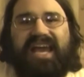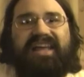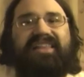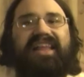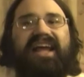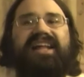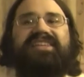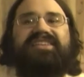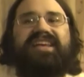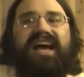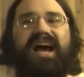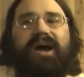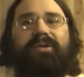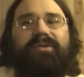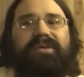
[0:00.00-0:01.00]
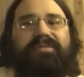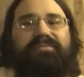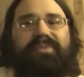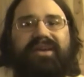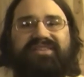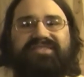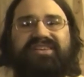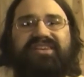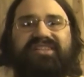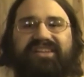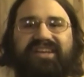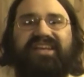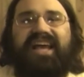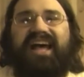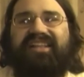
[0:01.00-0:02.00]
And that's how we
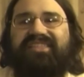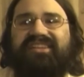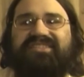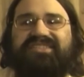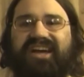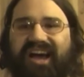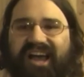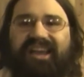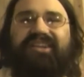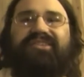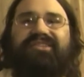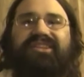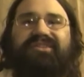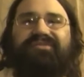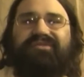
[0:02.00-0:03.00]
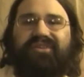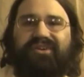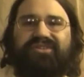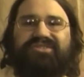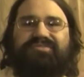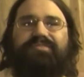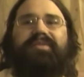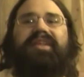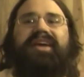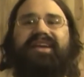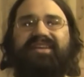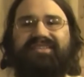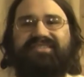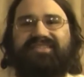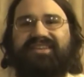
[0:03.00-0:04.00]
basically got the title in the first
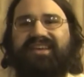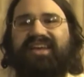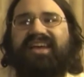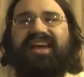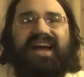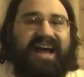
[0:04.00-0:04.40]
place.